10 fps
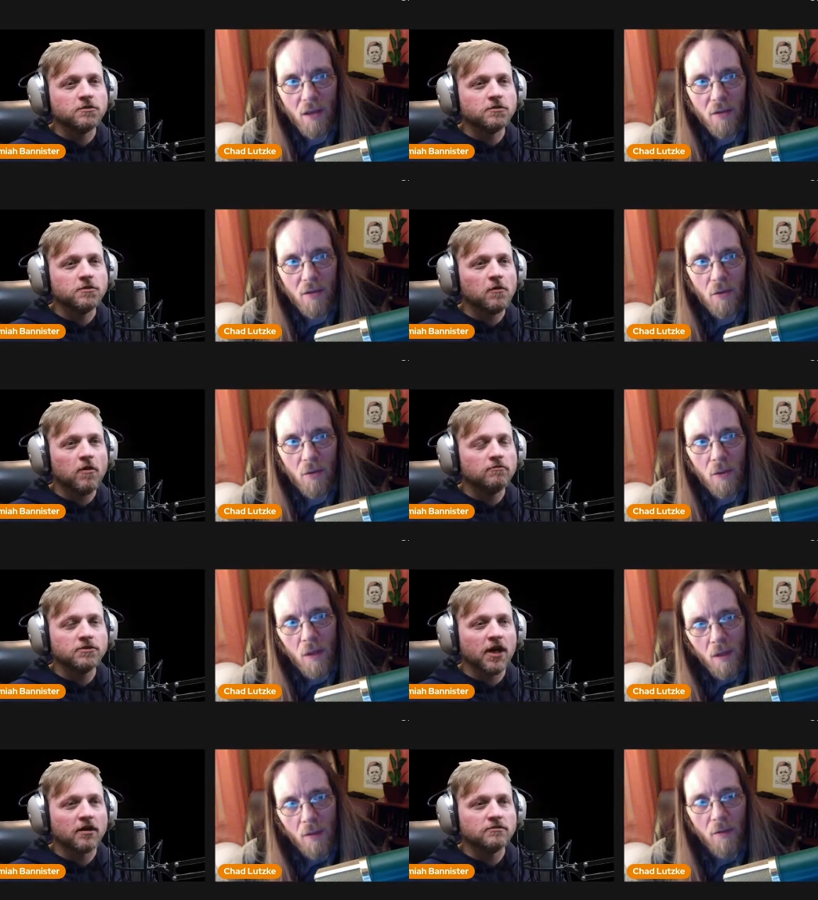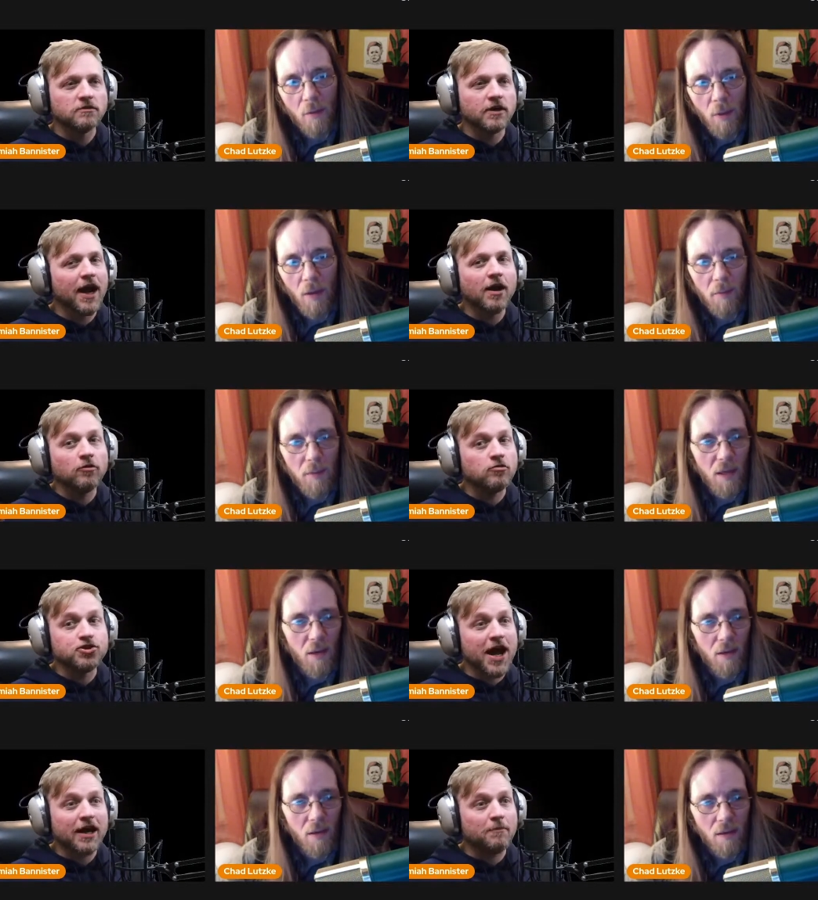Speaker 1: it yet.
Speaker 2: So yeah, and I don't know
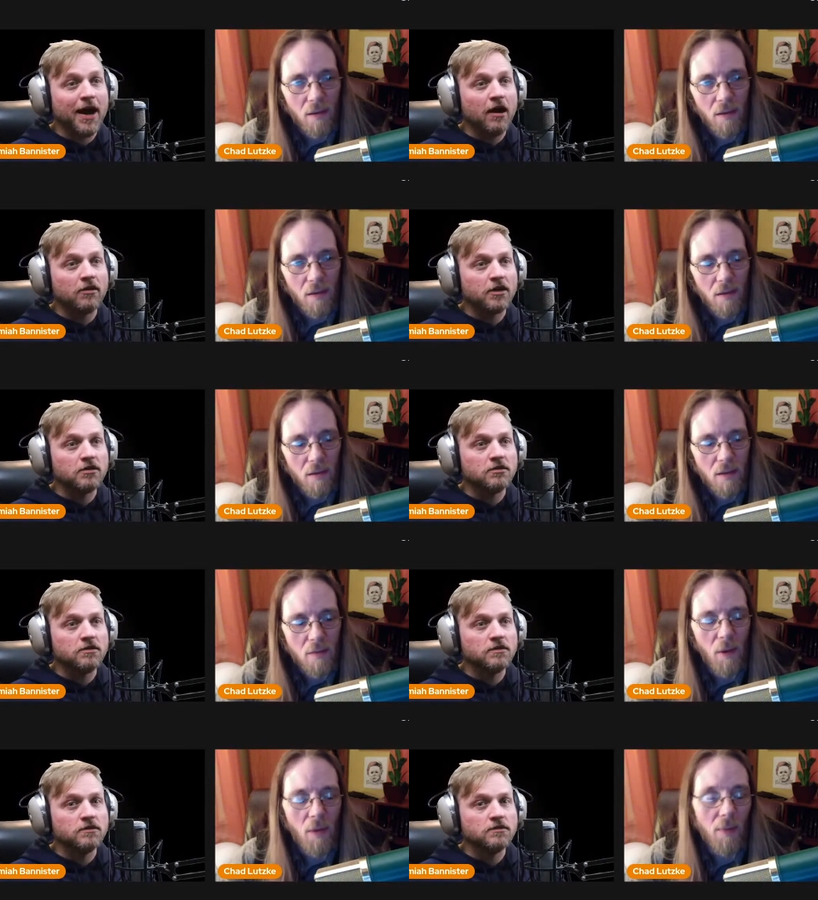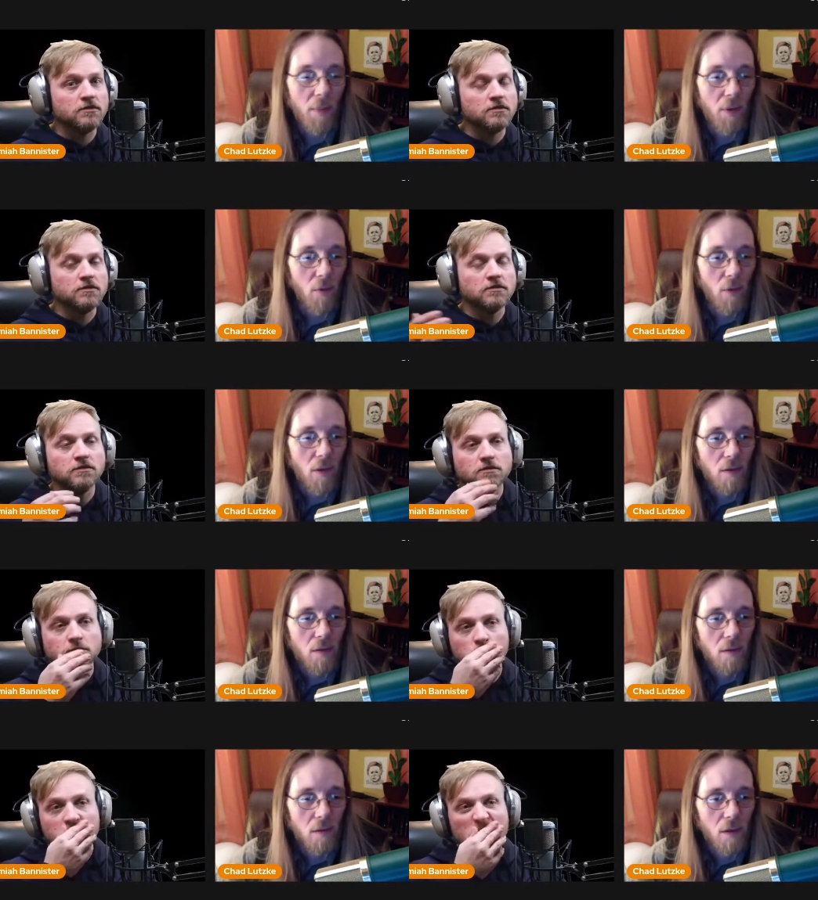jack about it. This would probably be a part one.
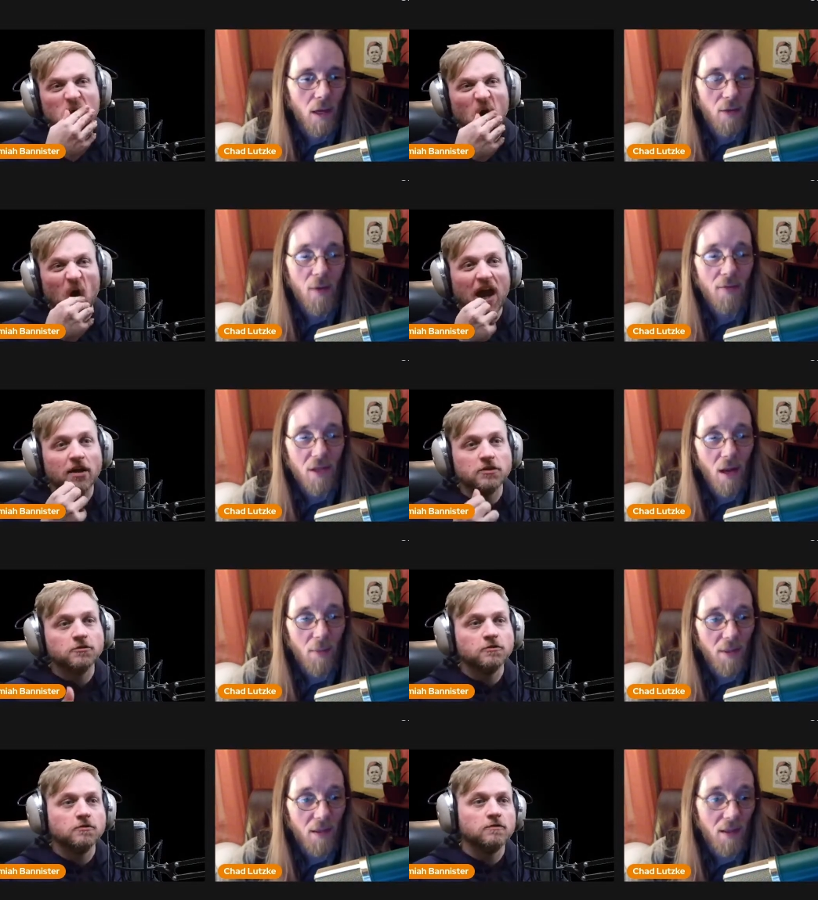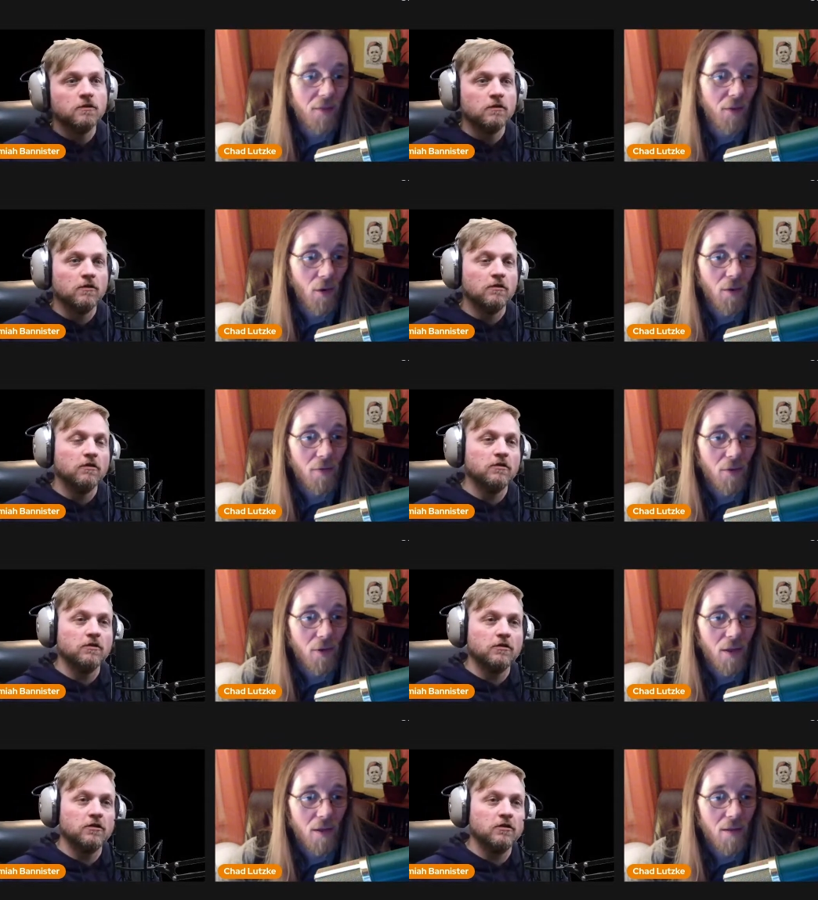I do have a topic if you're up
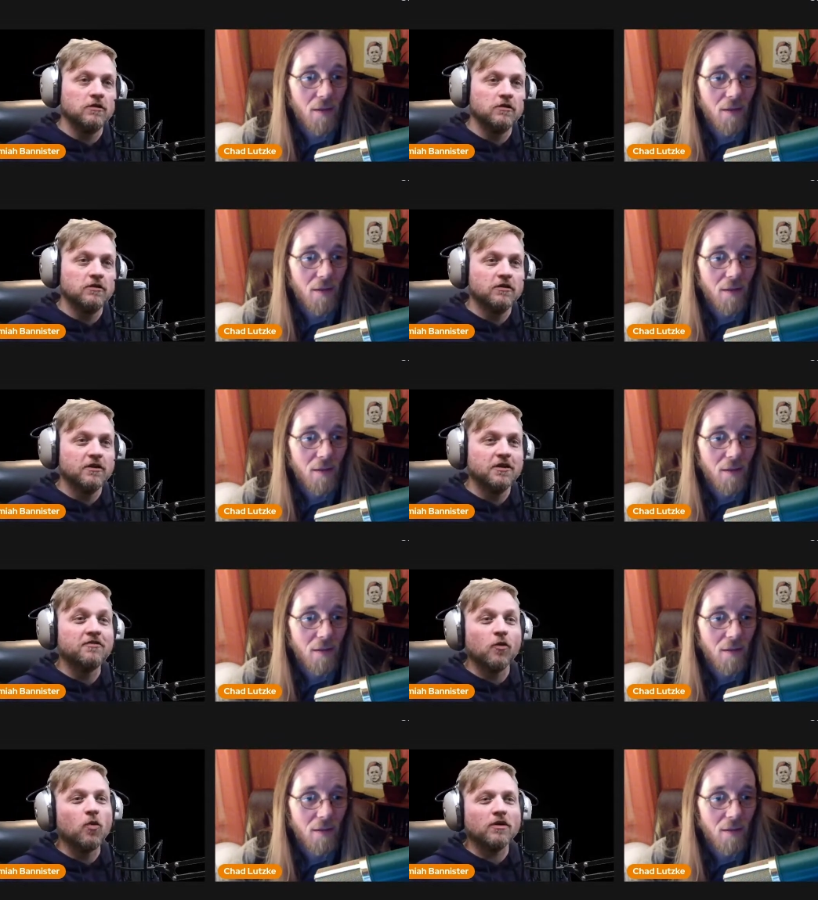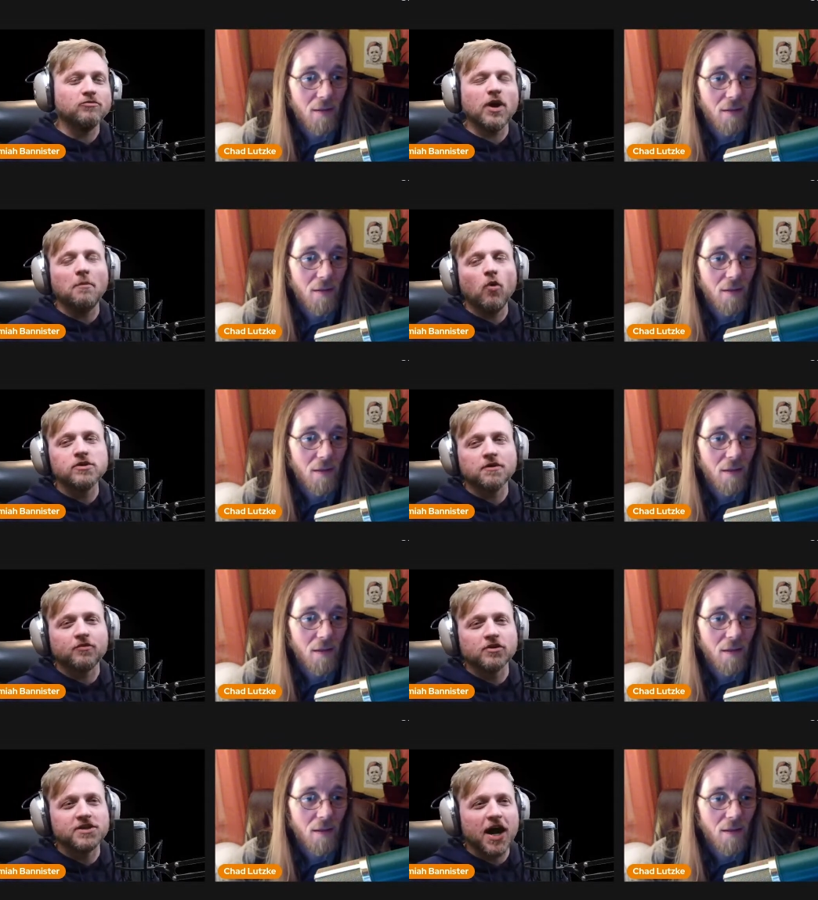
Speaker 1: for it. If well, dude, I'm always up
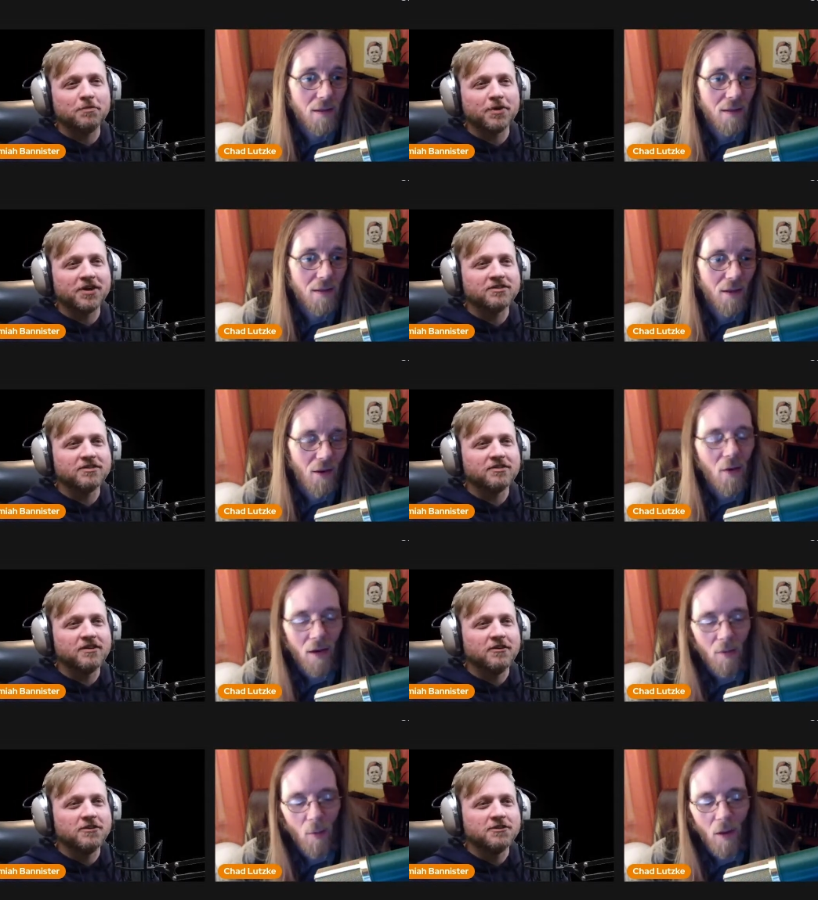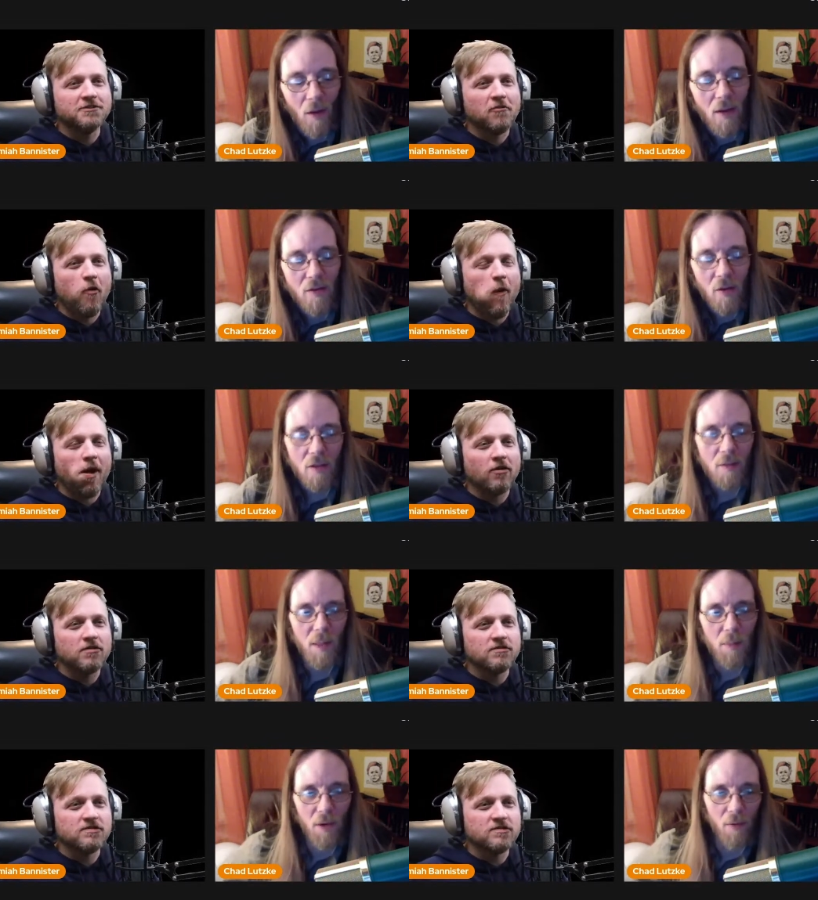for a topic.
Speaker 2: Okay, well, so yeah. Hmm. this would
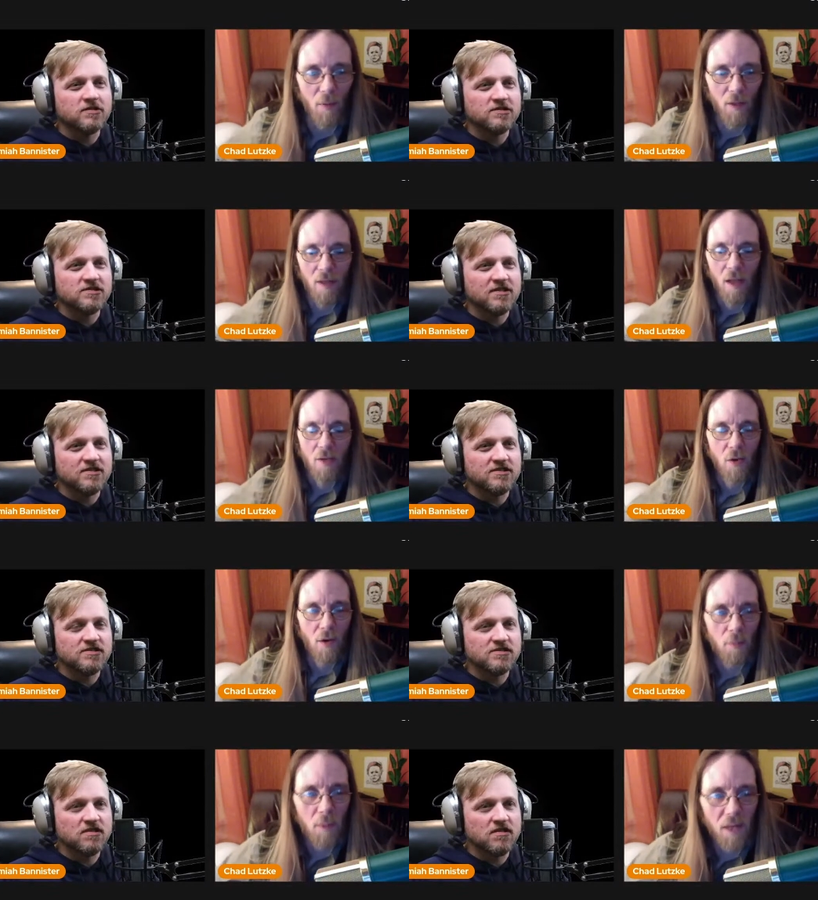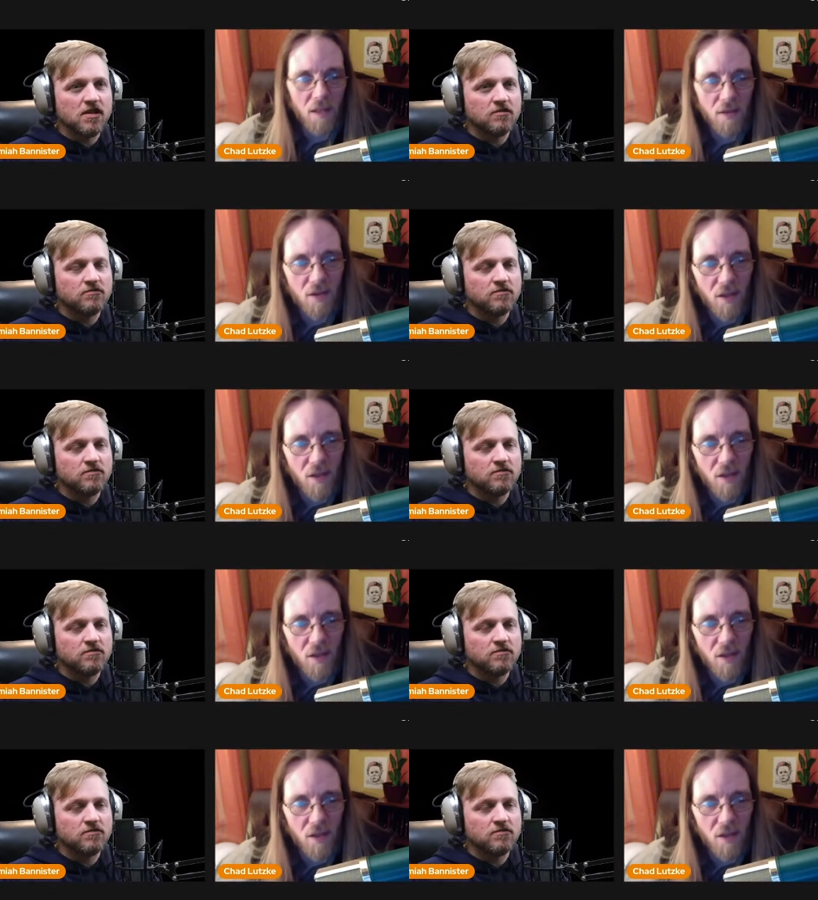be a part one, so everybody can